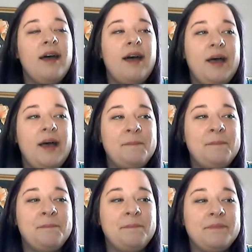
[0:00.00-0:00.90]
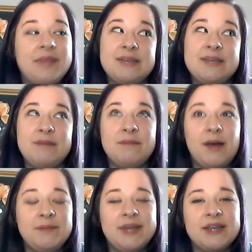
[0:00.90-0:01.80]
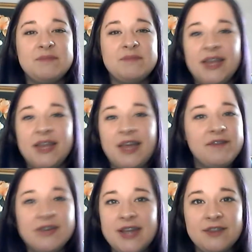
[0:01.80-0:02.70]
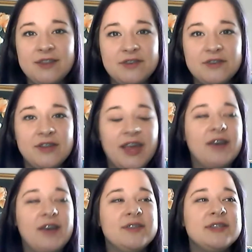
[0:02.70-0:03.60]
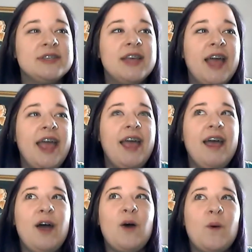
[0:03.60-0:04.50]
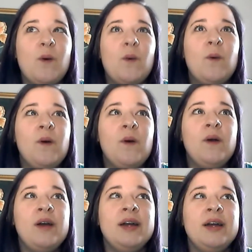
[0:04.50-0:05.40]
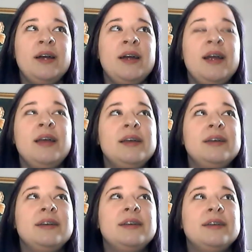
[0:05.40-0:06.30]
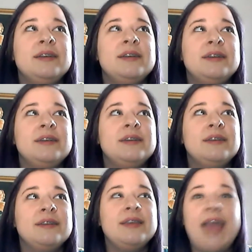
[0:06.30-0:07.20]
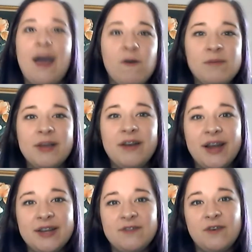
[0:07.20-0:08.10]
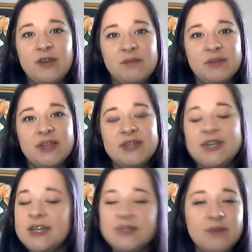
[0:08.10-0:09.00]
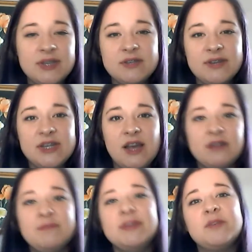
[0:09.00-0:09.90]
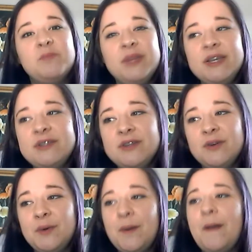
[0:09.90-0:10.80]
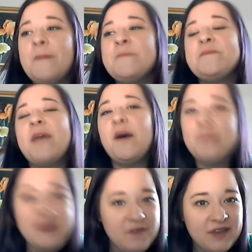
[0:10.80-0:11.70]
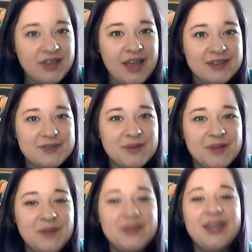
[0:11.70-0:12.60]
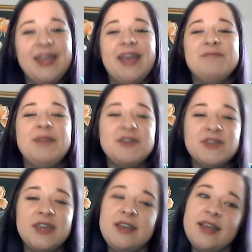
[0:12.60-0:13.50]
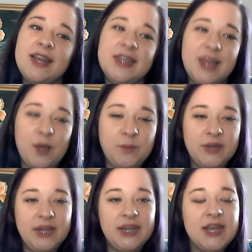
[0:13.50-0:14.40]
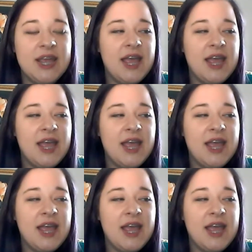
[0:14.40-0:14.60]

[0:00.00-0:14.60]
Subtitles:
That's how my mom texts me like every day through Google Hangouts. Or yeah, or my Granite phone number. There's tons of ways to reach out to me, so please do help me feel not so lonely and make sure that you're getting the help you need.